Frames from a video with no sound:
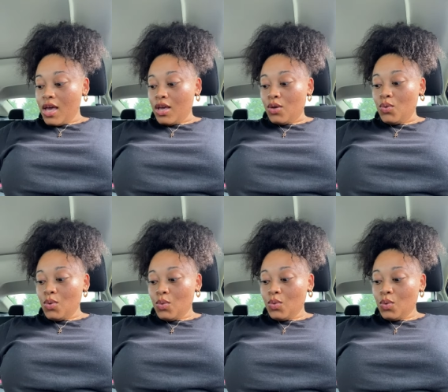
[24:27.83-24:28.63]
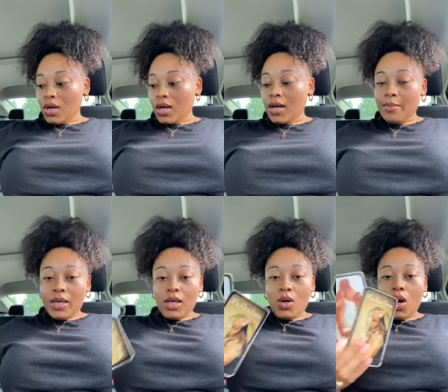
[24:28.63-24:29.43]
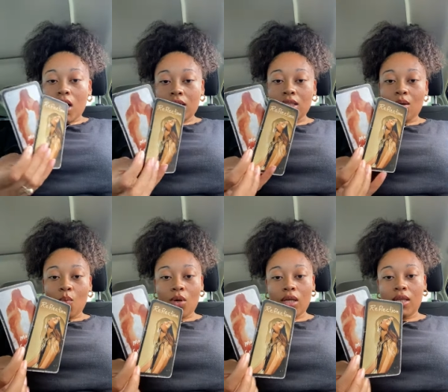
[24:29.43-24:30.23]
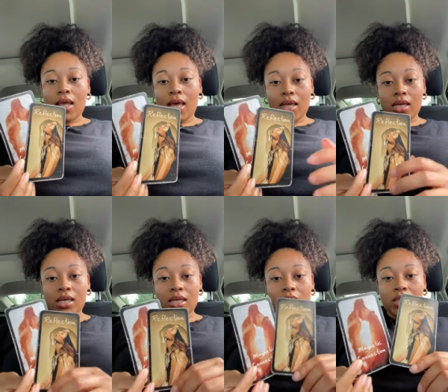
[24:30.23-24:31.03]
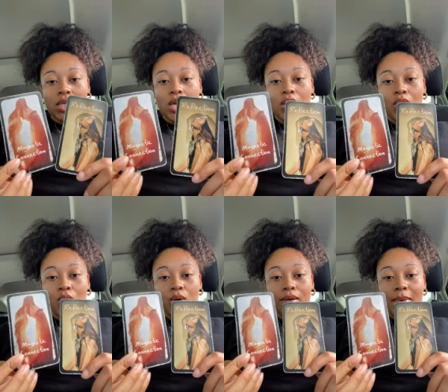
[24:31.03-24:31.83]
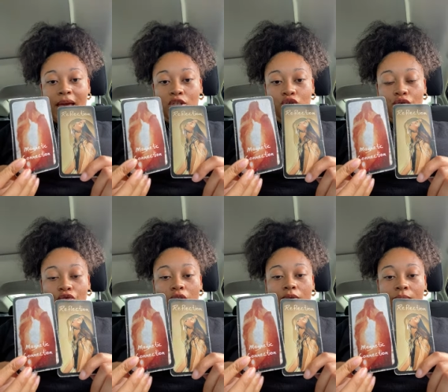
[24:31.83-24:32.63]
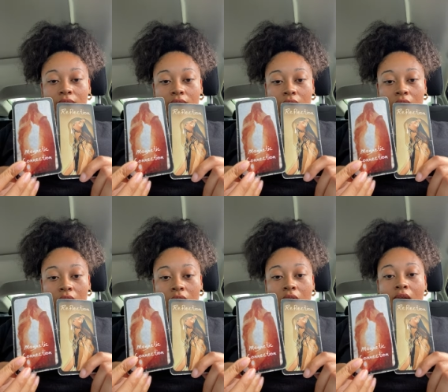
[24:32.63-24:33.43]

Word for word: You are uh, coming across someone that is going to match your frequency,